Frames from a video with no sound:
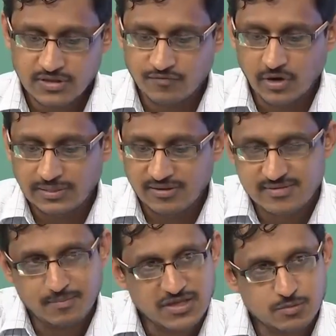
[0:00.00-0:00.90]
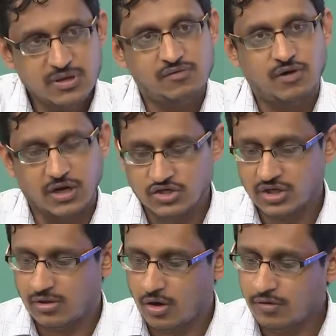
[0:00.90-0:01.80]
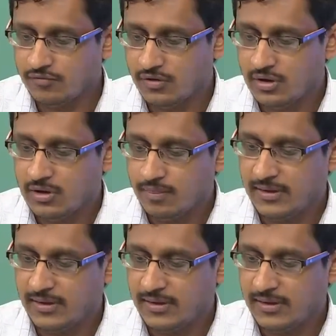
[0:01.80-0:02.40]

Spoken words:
of all, this must be a function of the